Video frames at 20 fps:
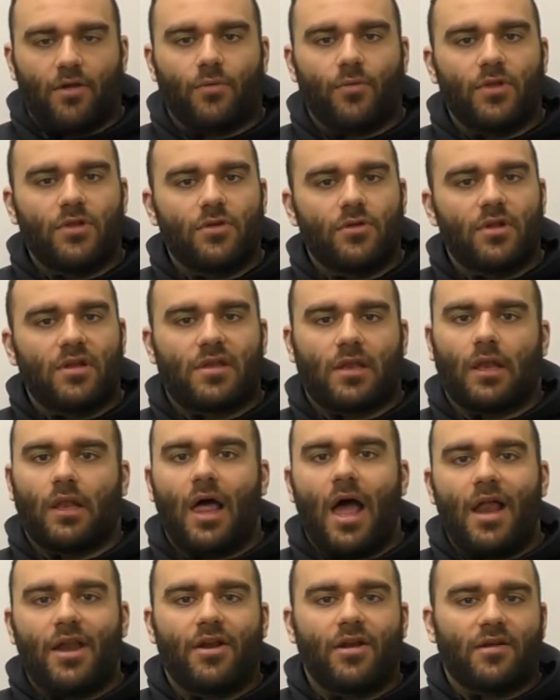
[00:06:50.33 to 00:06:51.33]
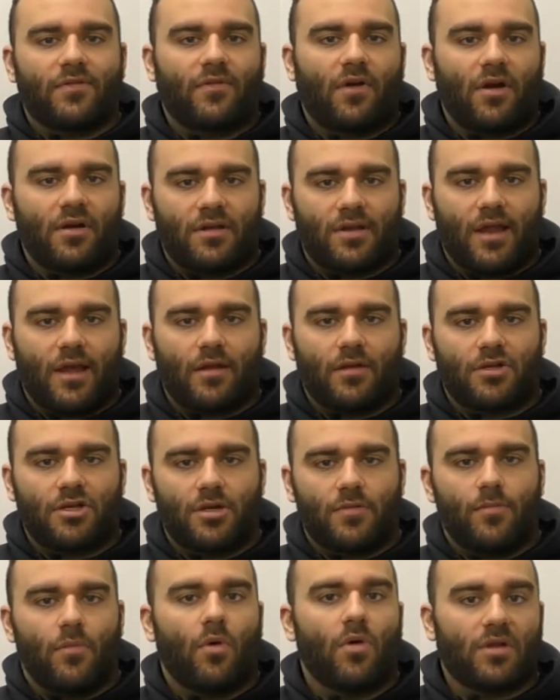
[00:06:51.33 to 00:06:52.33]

We do this a lot here at Varsity House Gym.